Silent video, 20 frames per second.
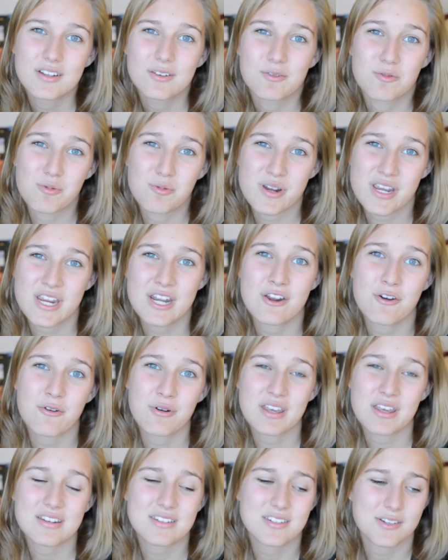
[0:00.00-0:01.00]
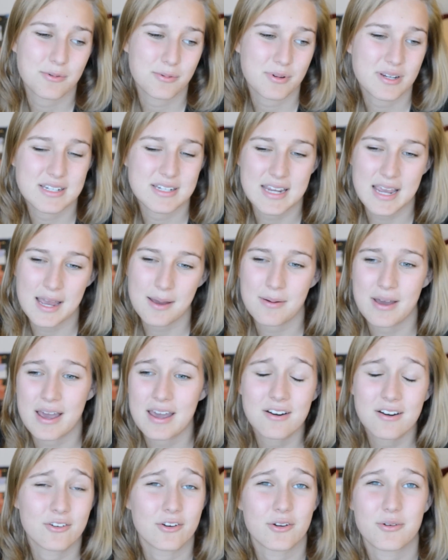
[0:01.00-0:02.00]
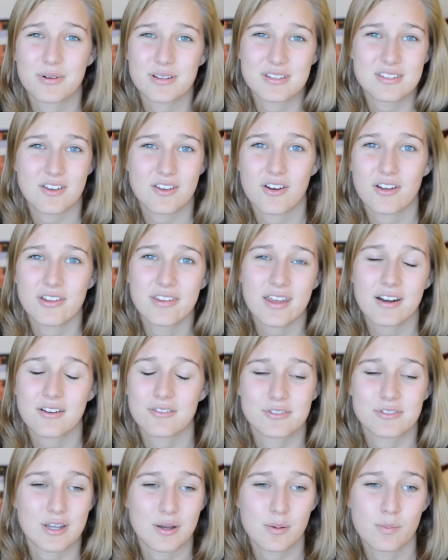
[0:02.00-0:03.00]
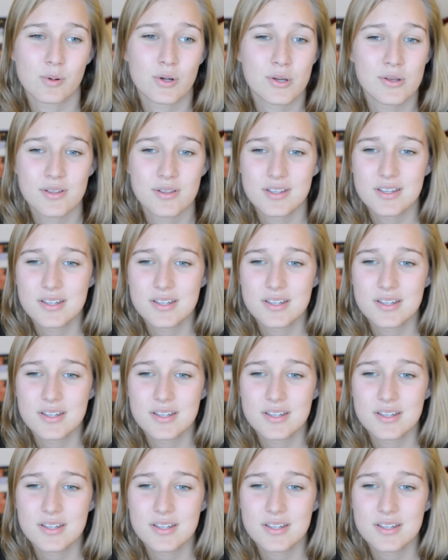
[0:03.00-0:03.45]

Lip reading: renote it, I don't know what it's called, I don't tumble,